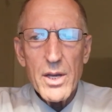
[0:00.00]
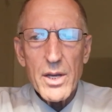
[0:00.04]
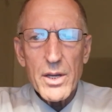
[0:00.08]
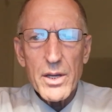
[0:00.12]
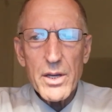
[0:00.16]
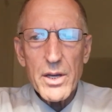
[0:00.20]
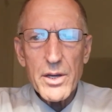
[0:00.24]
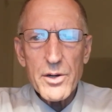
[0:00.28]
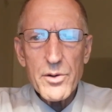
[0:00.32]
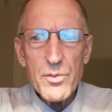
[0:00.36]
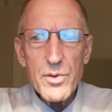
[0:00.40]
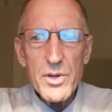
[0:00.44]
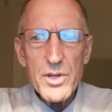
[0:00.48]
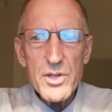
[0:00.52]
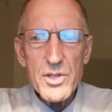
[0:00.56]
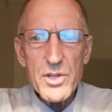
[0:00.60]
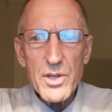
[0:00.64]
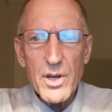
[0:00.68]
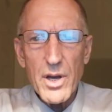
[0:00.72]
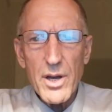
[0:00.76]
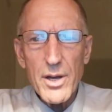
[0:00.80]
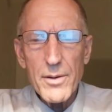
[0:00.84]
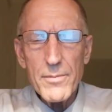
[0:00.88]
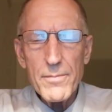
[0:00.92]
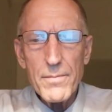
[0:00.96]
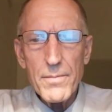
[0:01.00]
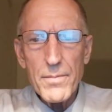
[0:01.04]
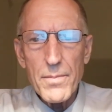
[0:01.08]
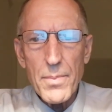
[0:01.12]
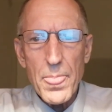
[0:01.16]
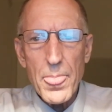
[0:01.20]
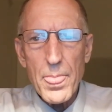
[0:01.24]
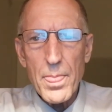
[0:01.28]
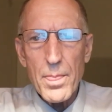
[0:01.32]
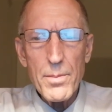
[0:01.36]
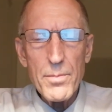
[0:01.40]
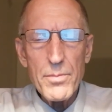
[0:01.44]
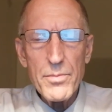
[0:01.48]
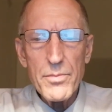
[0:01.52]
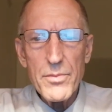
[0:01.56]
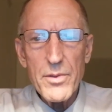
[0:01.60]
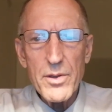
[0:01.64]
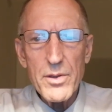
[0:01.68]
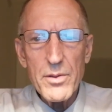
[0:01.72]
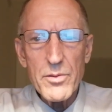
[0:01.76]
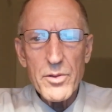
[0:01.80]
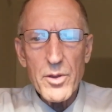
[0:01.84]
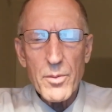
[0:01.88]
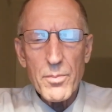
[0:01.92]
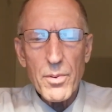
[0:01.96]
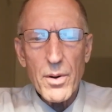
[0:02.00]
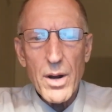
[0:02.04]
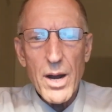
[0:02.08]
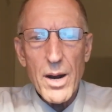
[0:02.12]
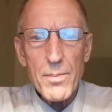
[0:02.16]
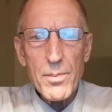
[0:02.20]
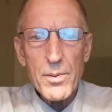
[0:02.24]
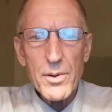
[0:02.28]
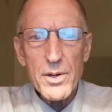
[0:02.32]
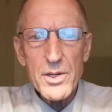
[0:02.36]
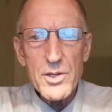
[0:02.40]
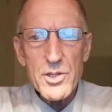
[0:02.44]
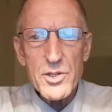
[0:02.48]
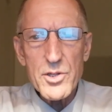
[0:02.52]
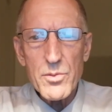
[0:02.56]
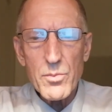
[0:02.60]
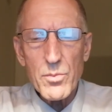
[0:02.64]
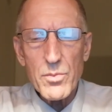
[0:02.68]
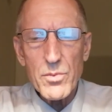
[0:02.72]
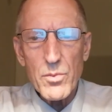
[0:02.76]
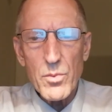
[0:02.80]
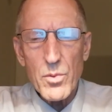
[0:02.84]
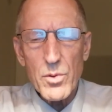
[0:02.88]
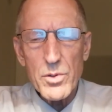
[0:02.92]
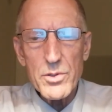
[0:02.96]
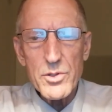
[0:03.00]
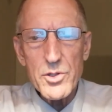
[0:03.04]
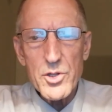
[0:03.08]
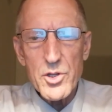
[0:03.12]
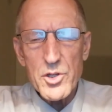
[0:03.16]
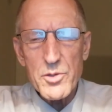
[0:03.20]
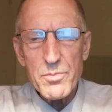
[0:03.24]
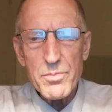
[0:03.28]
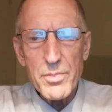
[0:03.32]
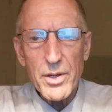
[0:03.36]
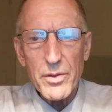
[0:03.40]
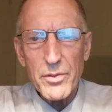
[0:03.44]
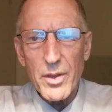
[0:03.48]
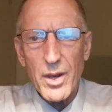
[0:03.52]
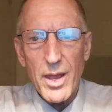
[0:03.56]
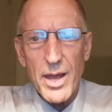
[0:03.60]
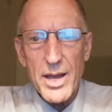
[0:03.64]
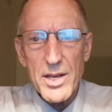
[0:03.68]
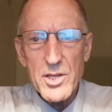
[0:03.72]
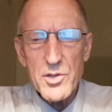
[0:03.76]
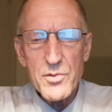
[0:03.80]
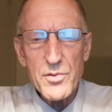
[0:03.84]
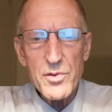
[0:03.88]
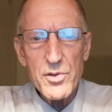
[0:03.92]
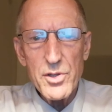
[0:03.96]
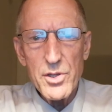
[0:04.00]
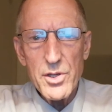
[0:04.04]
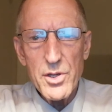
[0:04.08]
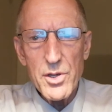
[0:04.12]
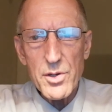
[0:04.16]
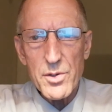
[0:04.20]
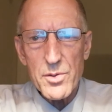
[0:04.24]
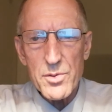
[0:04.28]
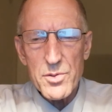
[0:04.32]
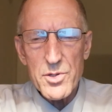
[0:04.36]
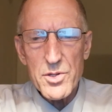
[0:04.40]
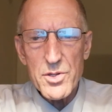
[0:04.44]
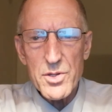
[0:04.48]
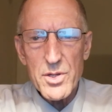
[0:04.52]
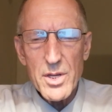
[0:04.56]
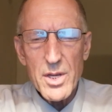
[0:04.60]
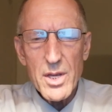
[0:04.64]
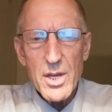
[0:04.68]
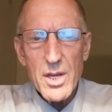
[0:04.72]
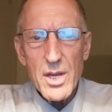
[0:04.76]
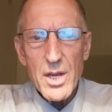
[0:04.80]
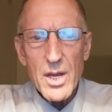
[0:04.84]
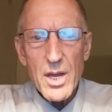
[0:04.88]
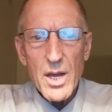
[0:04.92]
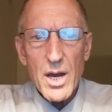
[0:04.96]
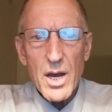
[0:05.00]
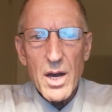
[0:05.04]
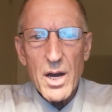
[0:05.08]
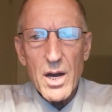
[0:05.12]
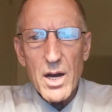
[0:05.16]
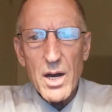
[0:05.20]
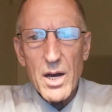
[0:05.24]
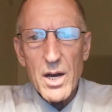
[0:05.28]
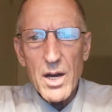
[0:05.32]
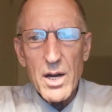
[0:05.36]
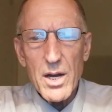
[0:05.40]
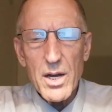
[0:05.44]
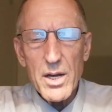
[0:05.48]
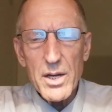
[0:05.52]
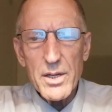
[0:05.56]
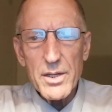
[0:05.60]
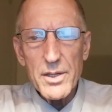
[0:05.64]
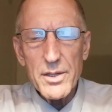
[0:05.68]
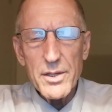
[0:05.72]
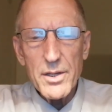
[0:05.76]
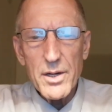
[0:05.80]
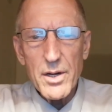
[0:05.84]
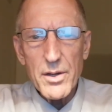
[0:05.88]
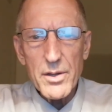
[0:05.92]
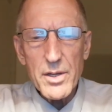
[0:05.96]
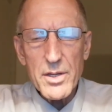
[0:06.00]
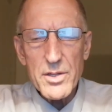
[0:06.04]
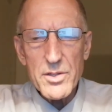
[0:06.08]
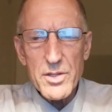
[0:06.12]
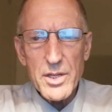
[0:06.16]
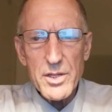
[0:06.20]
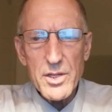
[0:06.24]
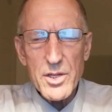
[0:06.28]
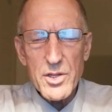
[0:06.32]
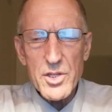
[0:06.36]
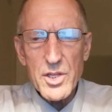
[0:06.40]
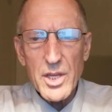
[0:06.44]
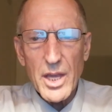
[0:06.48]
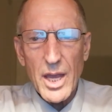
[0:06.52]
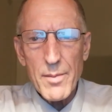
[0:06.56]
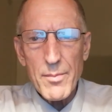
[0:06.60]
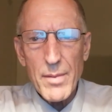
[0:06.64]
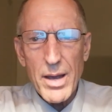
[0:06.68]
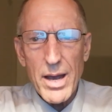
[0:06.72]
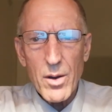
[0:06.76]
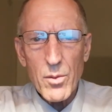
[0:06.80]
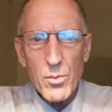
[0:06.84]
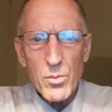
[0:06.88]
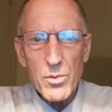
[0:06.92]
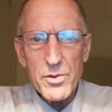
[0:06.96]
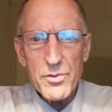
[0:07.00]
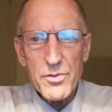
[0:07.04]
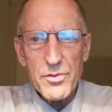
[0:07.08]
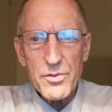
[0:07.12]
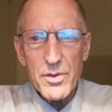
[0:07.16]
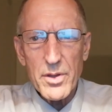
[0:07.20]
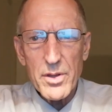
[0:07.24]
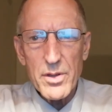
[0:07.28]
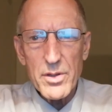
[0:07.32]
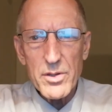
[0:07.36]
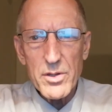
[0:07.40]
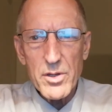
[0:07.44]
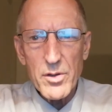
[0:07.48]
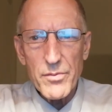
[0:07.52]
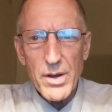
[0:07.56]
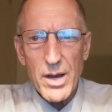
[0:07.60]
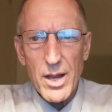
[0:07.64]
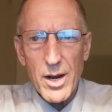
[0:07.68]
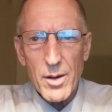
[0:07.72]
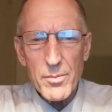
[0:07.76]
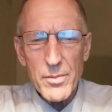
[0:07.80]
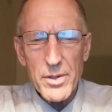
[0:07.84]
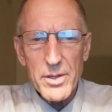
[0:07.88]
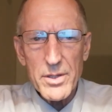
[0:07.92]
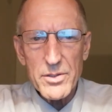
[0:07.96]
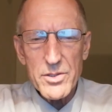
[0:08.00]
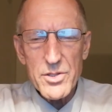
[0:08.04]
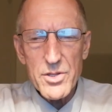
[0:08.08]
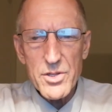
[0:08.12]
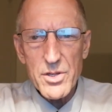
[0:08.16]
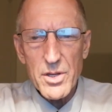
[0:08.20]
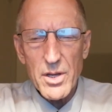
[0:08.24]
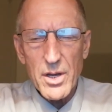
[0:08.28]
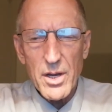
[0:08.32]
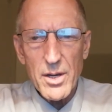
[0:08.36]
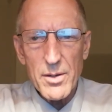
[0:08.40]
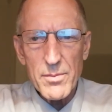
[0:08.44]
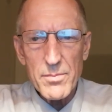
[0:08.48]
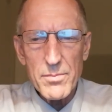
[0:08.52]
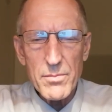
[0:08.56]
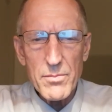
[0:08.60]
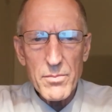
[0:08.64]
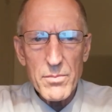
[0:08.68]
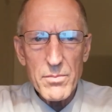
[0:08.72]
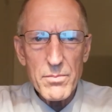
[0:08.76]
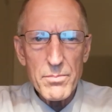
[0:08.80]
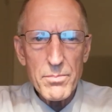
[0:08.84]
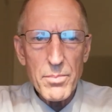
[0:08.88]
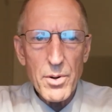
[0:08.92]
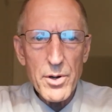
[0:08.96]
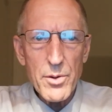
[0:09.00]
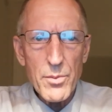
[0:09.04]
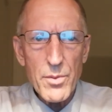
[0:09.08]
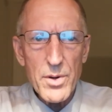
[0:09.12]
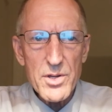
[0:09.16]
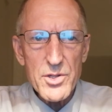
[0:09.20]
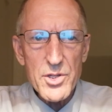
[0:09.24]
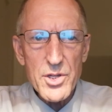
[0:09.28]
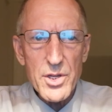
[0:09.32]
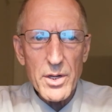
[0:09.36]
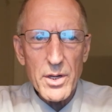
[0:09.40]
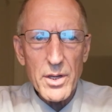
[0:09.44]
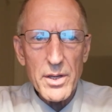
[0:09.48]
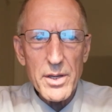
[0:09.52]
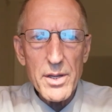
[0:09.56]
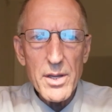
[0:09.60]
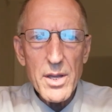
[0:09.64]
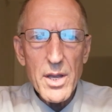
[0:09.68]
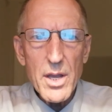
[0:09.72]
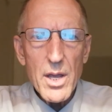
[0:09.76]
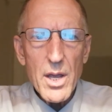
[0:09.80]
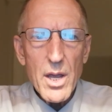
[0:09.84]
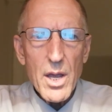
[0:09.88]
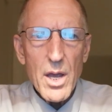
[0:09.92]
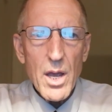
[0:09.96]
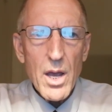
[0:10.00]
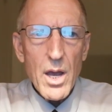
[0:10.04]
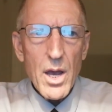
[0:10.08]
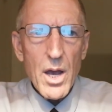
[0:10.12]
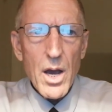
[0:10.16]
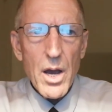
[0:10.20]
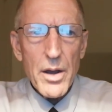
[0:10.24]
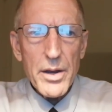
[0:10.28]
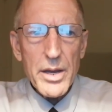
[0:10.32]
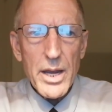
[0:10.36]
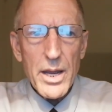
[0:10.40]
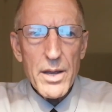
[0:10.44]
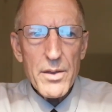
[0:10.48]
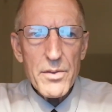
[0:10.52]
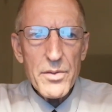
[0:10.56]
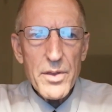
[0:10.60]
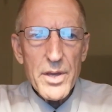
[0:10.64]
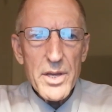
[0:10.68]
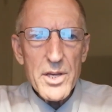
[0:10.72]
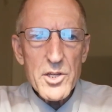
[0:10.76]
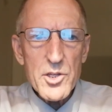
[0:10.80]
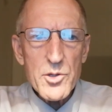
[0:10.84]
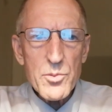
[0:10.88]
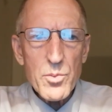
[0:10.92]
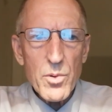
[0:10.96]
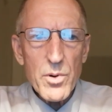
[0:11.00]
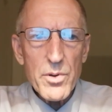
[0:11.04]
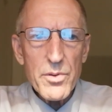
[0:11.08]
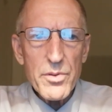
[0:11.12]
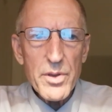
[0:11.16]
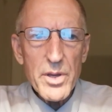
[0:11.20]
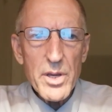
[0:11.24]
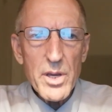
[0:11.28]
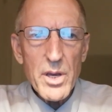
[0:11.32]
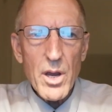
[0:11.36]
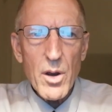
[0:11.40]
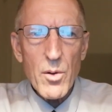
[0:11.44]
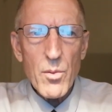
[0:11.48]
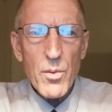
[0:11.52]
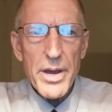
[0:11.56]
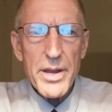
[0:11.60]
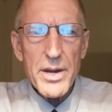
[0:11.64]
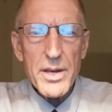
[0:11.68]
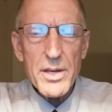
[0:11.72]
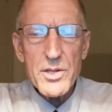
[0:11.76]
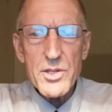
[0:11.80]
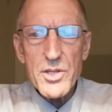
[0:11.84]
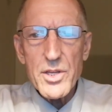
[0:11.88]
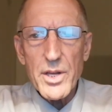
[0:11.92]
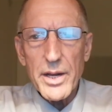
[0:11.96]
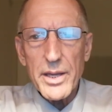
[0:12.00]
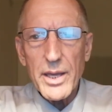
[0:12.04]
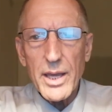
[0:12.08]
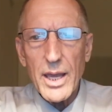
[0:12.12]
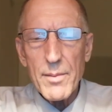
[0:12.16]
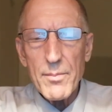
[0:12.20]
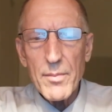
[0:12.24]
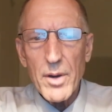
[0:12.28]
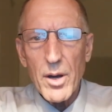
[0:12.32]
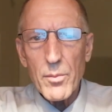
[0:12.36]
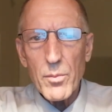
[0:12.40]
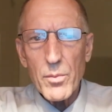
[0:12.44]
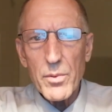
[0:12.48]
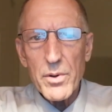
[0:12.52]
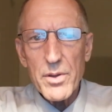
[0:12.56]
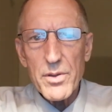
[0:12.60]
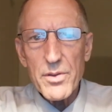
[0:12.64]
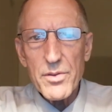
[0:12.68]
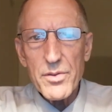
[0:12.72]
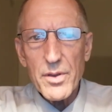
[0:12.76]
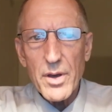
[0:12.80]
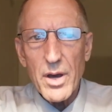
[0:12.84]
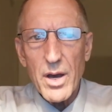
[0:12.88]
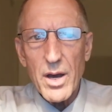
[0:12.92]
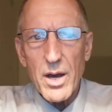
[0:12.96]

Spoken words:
countries, the properties were just built in the last few years, because they just came out with the developments pretty recently. Okay, these were the ratings that I came up with.